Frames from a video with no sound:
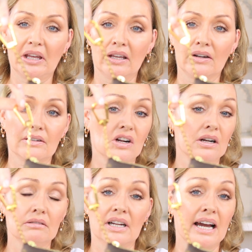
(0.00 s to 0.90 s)
key
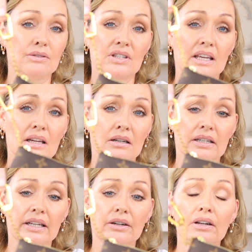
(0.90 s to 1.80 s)
or house key on
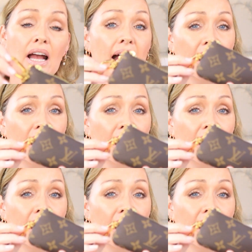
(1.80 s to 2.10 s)
here.